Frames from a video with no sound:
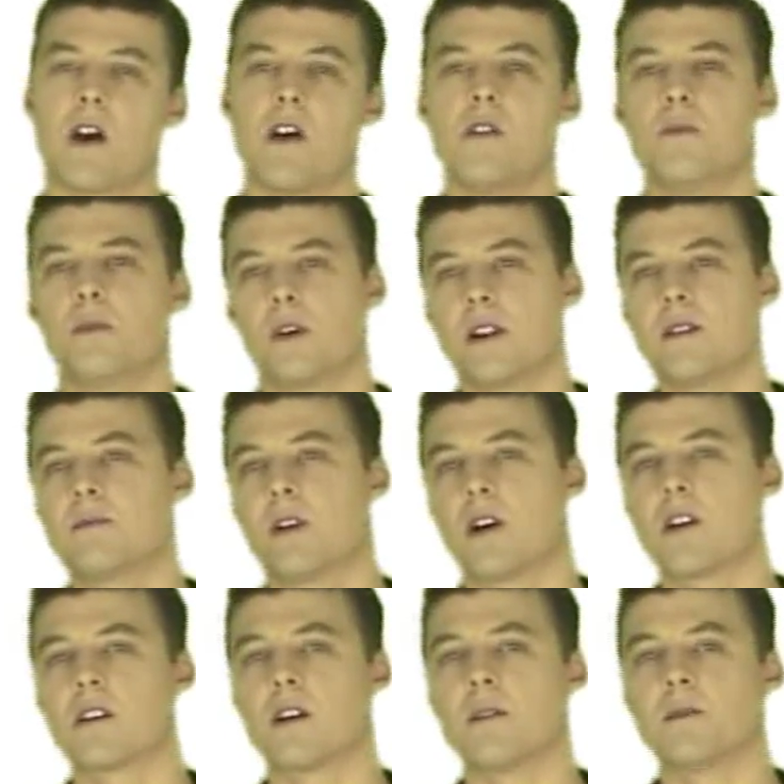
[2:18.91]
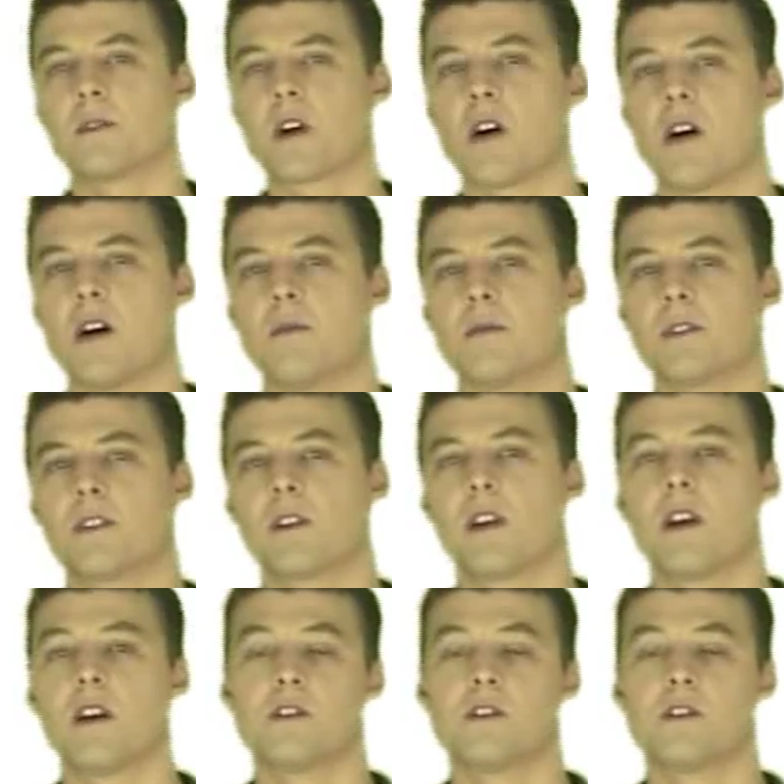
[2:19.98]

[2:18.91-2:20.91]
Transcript: own pre-programmed times